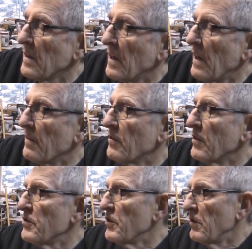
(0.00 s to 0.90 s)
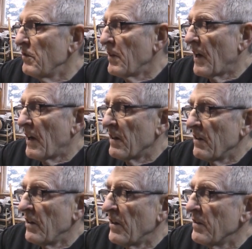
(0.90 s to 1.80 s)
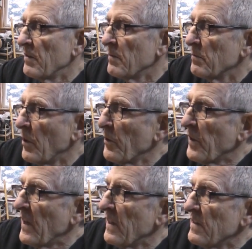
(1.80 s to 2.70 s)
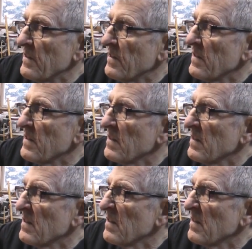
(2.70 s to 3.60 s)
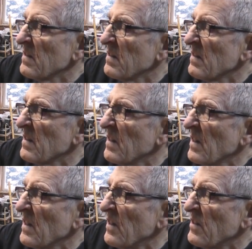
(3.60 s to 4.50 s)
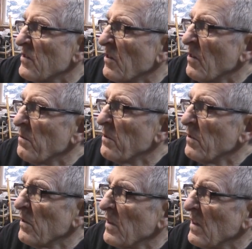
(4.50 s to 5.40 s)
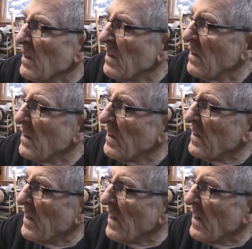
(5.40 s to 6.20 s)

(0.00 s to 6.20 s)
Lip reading: And of course, you do that on both ends. There's no rule on